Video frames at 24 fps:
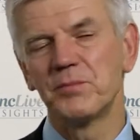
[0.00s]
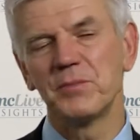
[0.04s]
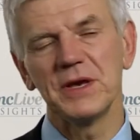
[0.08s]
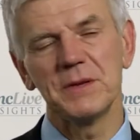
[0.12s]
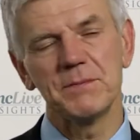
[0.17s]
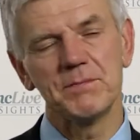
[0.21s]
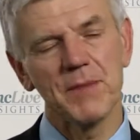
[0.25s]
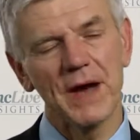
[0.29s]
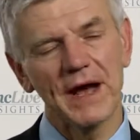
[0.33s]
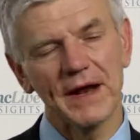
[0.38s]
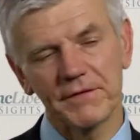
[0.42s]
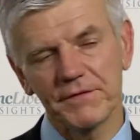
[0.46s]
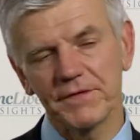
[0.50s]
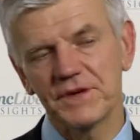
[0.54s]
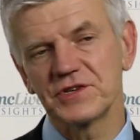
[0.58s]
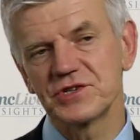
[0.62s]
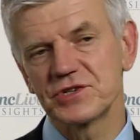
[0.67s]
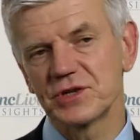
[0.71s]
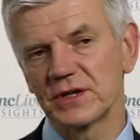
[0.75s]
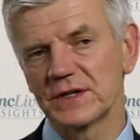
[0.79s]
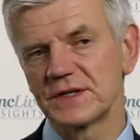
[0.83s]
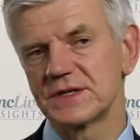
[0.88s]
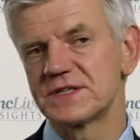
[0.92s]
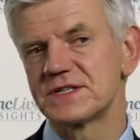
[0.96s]
be
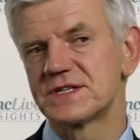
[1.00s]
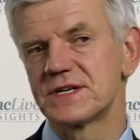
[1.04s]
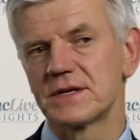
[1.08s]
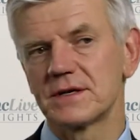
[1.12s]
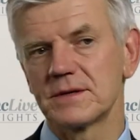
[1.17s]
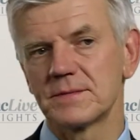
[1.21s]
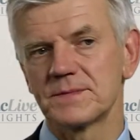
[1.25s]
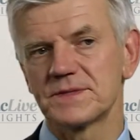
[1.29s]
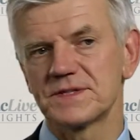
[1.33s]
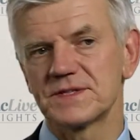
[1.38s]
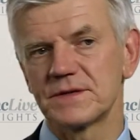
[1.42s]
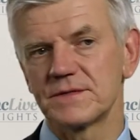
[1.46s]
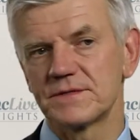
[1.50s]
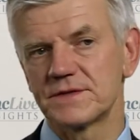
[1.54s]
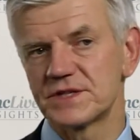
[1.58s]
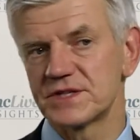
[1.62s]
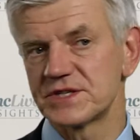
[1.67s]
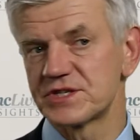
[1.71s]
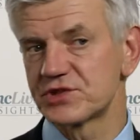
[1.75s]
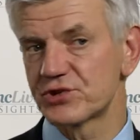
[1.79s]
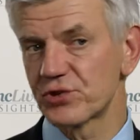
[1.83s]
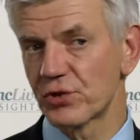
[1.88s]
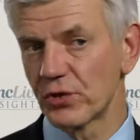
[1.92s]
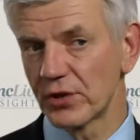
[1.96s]
beneficial in terms of
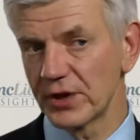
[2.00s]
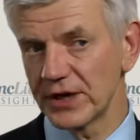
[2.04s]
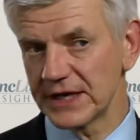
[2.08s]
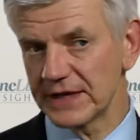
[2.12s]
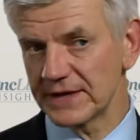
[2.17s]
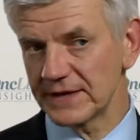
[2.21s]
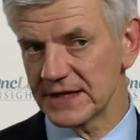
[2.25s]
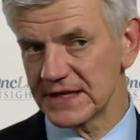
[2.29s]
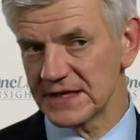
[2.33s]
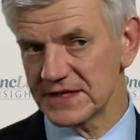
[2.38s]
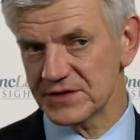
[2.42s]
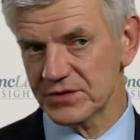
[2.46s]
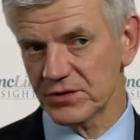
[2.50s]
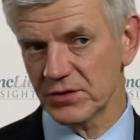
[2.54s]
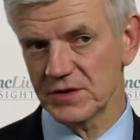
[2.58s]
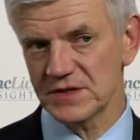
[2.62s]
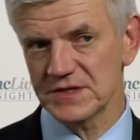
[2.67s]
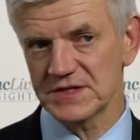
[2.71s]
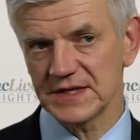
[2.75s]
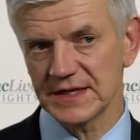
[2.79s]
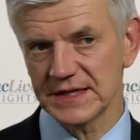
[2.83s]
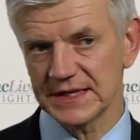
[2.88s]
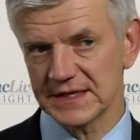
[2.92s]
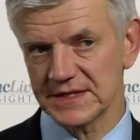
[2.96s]
destroying these
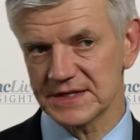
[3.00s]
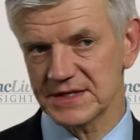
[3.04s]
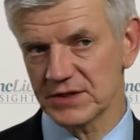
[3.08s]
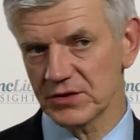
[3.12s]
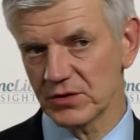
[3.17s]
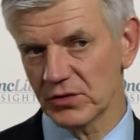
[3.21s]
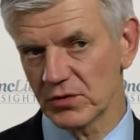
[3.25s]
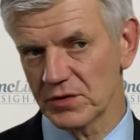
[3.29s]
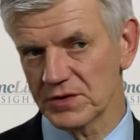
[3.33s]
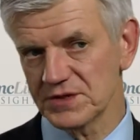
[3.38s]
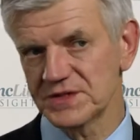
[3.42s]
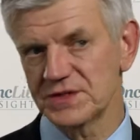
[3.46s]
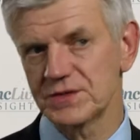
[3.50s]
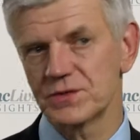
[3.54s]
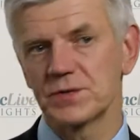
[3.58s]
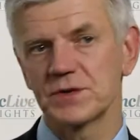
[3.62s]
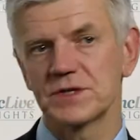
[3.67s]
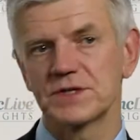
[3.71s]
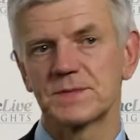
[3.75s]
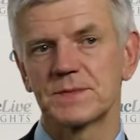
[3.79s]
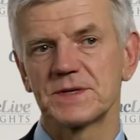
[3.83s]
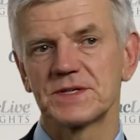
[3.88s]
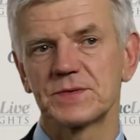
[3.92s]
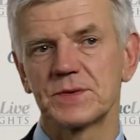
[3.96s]
cross links and
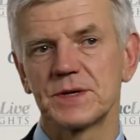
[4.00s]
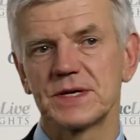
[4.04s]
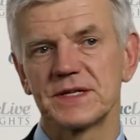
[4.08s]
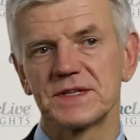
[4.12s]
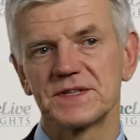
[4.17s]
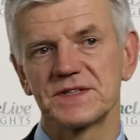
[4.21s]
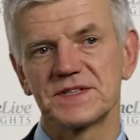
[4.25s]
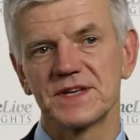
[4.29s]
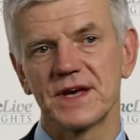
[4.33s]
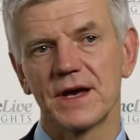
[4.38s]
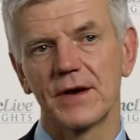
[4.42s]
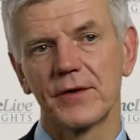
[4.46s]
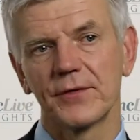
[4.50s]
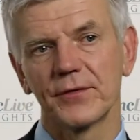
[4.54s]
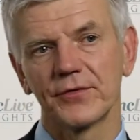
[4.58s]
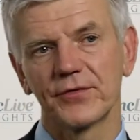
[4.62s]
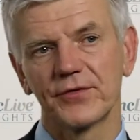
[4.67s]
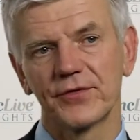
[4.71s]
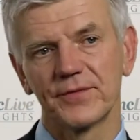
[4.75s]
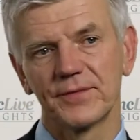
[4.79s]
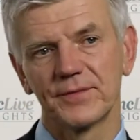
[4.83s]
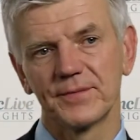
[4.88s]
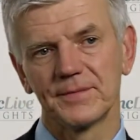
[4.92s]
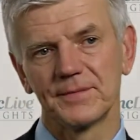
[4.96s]
crosstalks between the
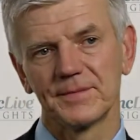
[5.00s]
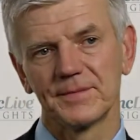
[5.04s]
cells.